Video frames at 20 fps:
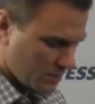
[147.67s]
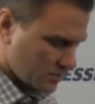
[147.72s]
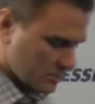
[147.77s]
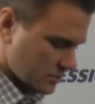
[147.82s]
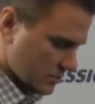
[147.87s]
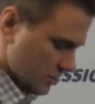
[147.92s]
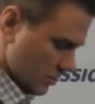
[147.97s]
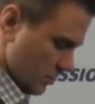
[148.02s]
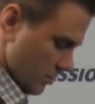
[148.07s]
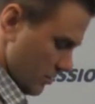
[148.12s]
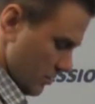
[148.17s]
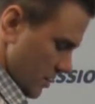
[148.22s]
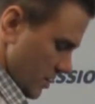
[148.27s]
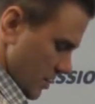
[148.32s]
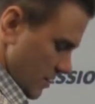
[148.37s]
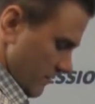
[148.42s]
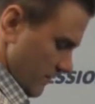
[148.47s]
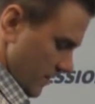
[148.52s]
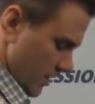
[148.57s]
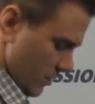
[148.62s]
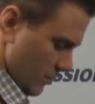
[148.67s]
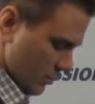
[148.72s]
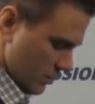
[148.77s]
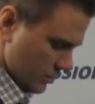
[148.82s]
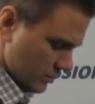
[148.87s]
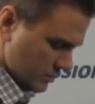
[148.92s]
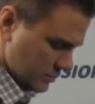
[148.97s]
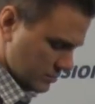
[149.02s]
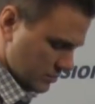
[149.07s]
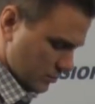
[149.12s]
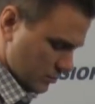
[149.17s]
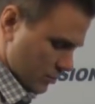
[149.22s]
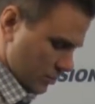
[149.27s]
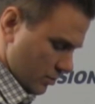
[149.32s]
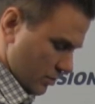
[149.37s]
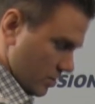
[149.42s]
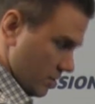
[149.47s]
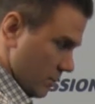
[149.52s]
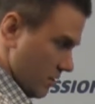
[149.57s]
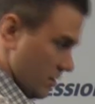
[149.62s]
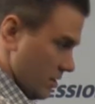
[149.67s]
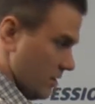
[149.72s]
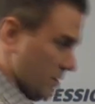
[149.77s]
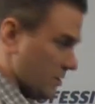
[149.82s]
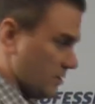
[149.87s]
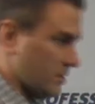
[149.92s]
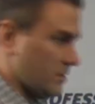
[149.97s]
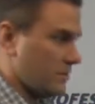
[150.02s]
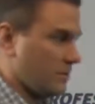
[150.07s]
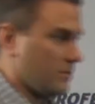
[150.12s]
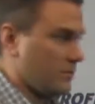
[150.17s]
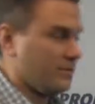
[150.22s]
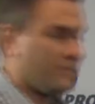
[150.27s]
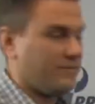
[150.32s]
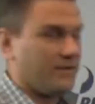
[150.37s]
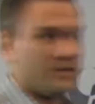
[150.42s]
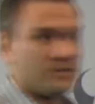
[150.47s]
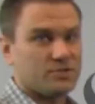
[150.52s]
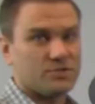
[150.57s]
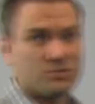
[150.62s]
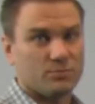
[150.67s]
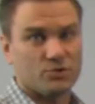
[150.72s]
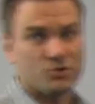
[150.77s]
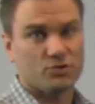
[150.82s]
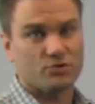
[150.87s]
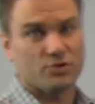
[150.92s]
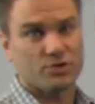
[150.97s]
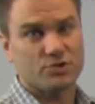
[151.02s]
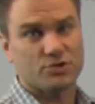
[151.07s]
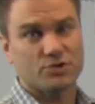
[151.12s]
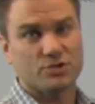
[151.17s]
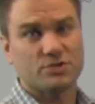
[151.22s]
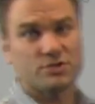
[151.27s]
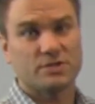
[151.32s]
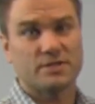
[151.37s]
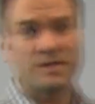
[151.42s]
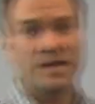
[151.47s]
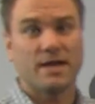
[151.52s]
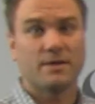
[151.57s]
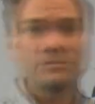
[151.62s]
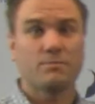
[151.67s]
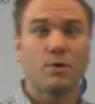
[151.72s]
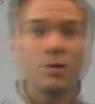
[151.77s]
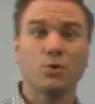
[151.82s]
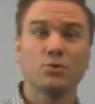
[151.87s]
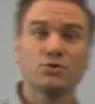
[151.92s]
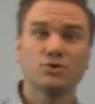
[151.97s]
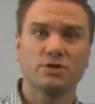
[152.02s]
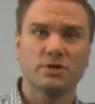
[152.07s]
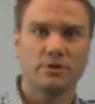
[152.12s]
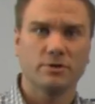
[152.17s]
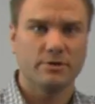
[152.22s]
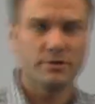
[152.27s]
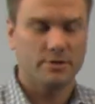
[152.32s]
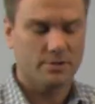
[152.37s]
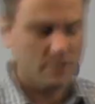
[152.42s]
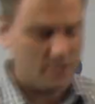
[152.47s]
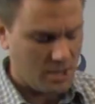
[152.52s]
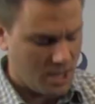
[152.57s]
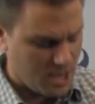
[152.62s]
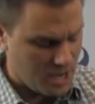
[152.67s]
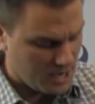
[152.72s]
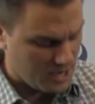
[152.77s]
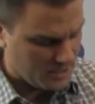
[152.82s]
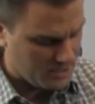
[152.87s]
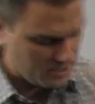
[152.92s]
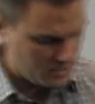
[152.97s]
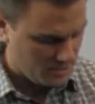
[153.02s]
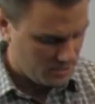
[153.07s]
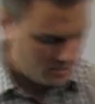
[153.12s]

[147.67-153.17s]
So if I wanted to work on, we found some restrictions in that posterior glide,